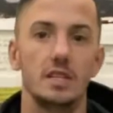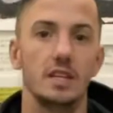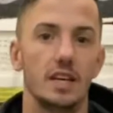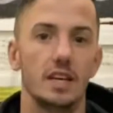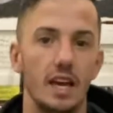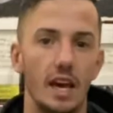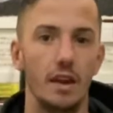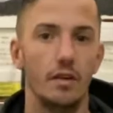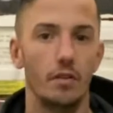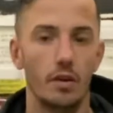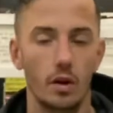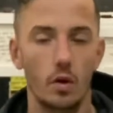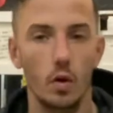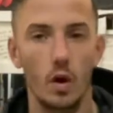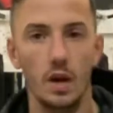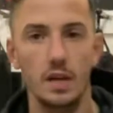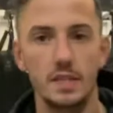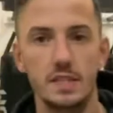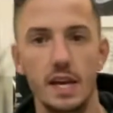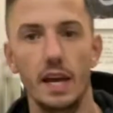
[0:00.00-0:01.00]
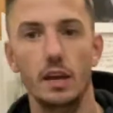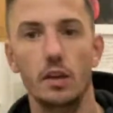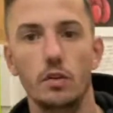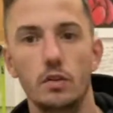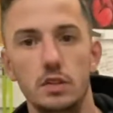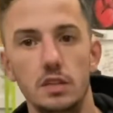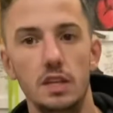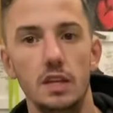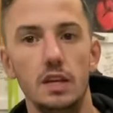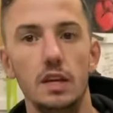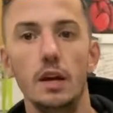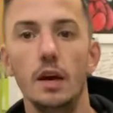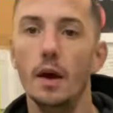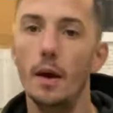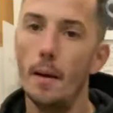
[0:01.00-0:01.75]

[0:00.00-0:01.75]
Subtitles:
Again, it requires accuracy,